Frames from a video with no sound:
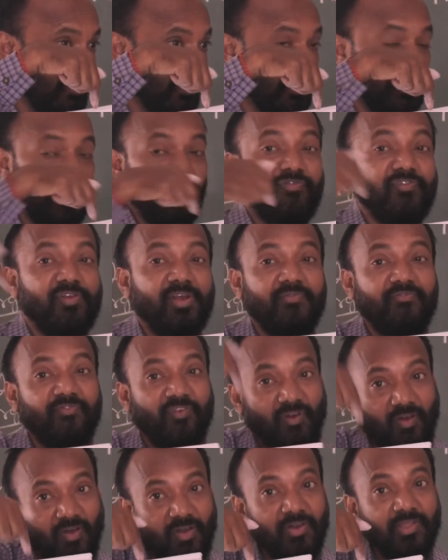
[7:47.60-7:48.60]
If it
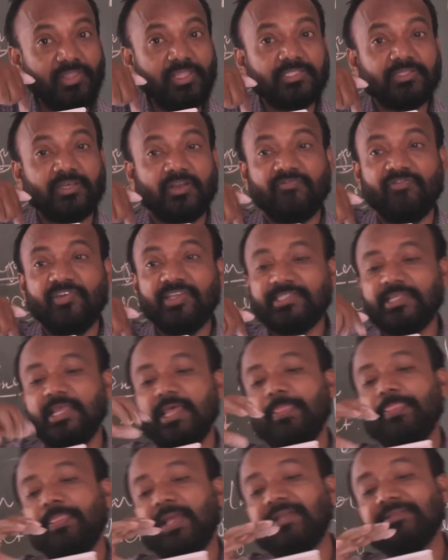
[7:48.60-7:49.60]
fall on a surface,
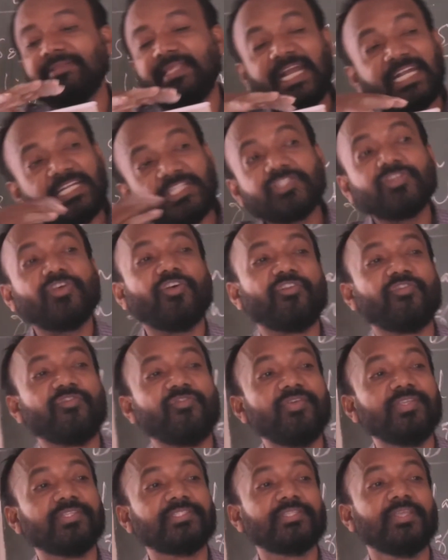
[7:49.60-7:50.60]
then that
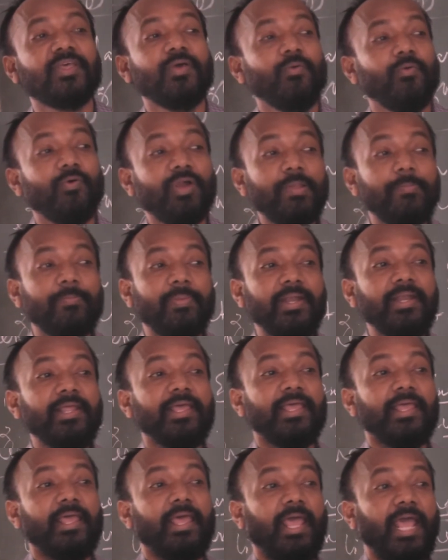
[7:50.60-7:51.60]
surface, what happened?
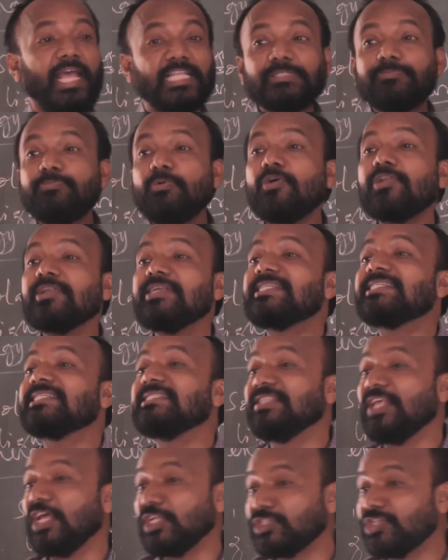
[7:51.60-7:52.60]
as per its
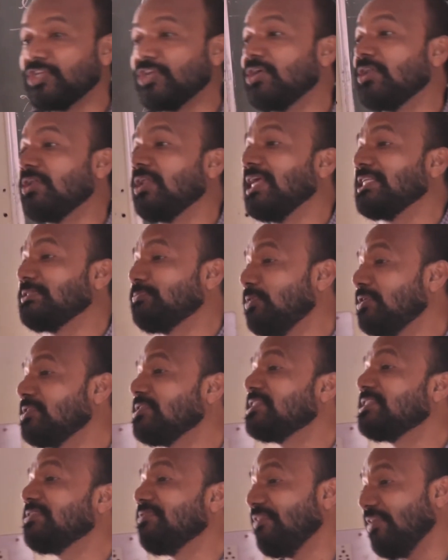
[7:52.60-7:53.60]
nature, as per
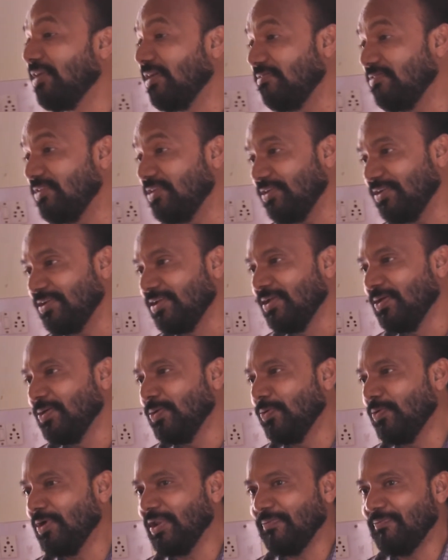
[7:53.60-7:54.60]
its behavior,
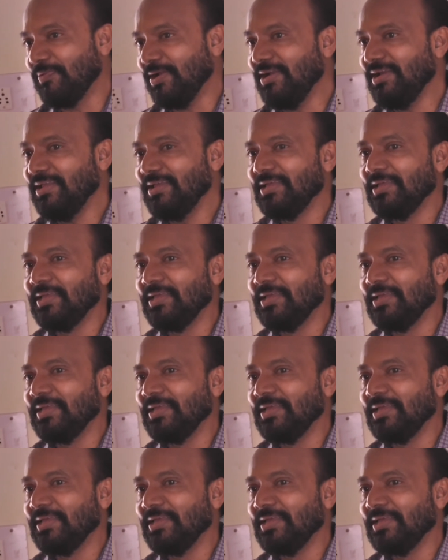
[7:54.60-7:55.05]
what happened?